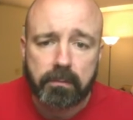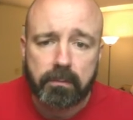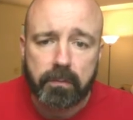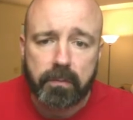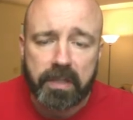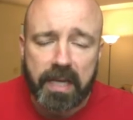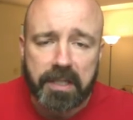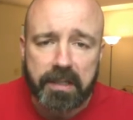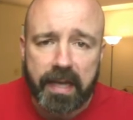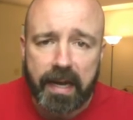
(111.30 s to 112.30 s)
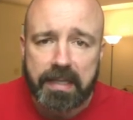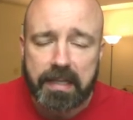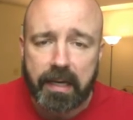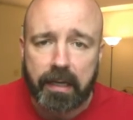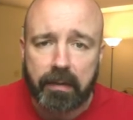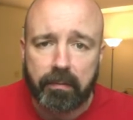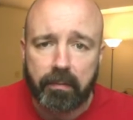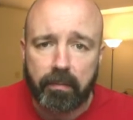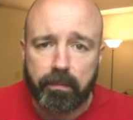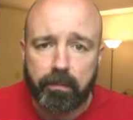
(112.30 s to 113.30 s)
Section 10AC,
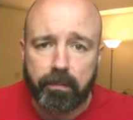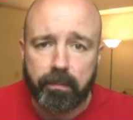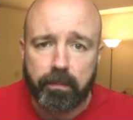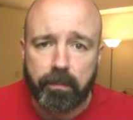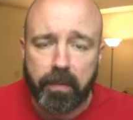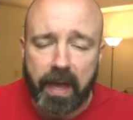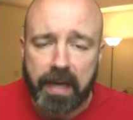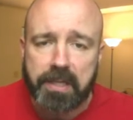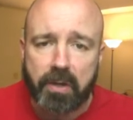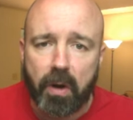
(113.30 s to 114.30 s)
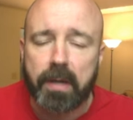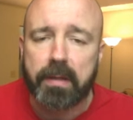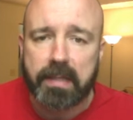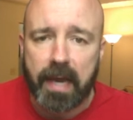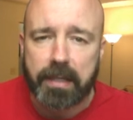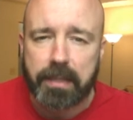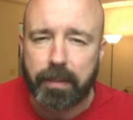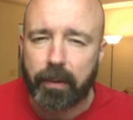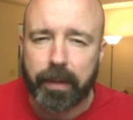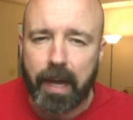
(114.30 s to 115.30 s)
they started the test, but
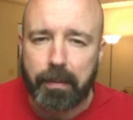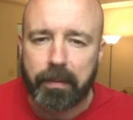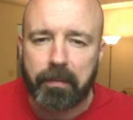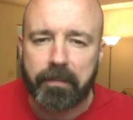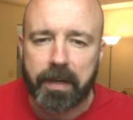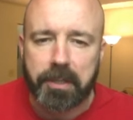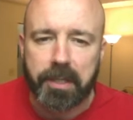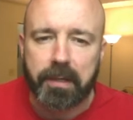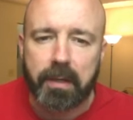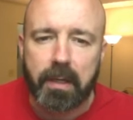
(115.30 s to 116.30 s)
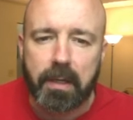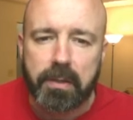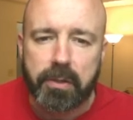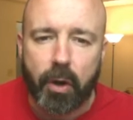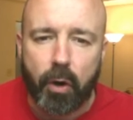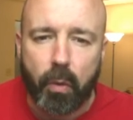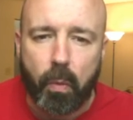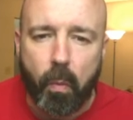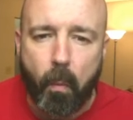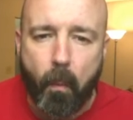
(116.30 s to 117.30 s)
only a couple of them finished it. So
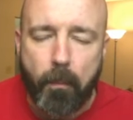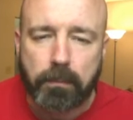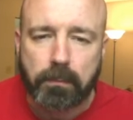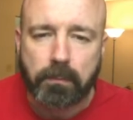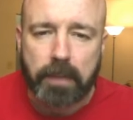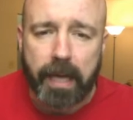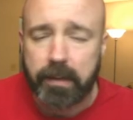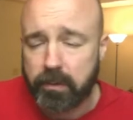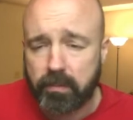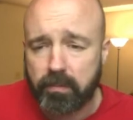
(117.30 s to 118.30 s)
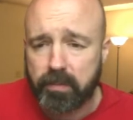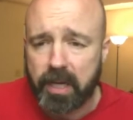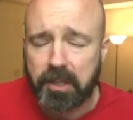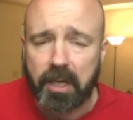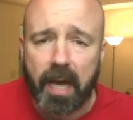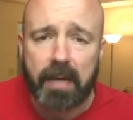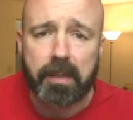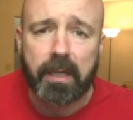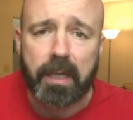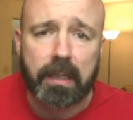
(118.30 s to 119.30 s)
and Section
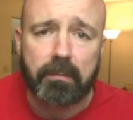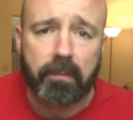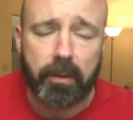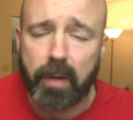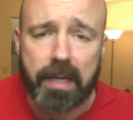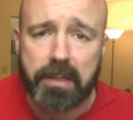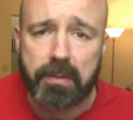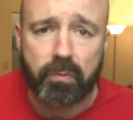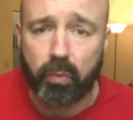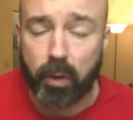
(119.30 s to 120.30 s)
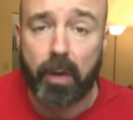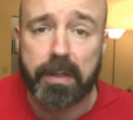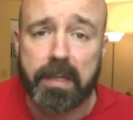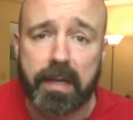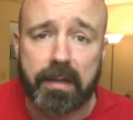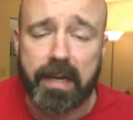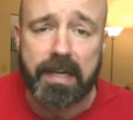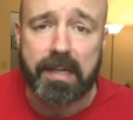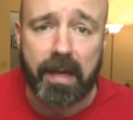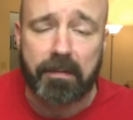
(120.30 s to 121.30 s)
9BD, you guys were going to take the
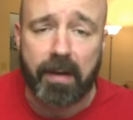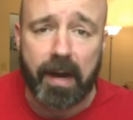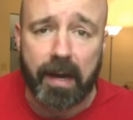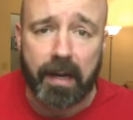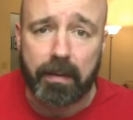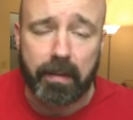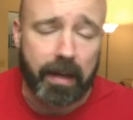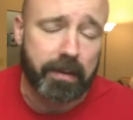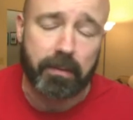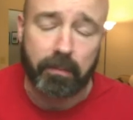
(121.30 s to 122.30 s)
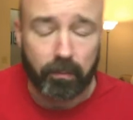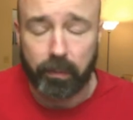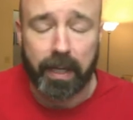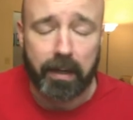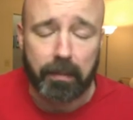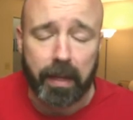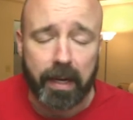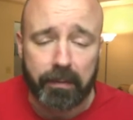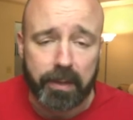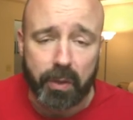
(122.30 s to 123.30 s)
test that Friday that we ended up not
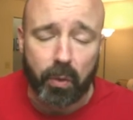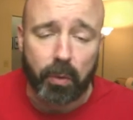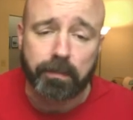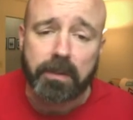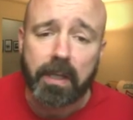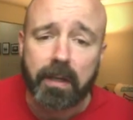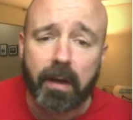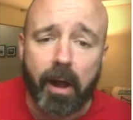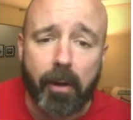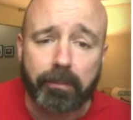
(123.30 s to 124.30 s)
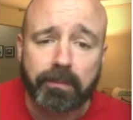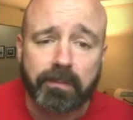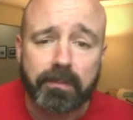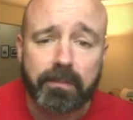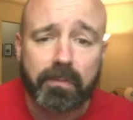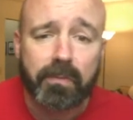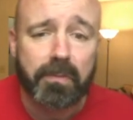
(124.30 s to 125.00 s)
having school. So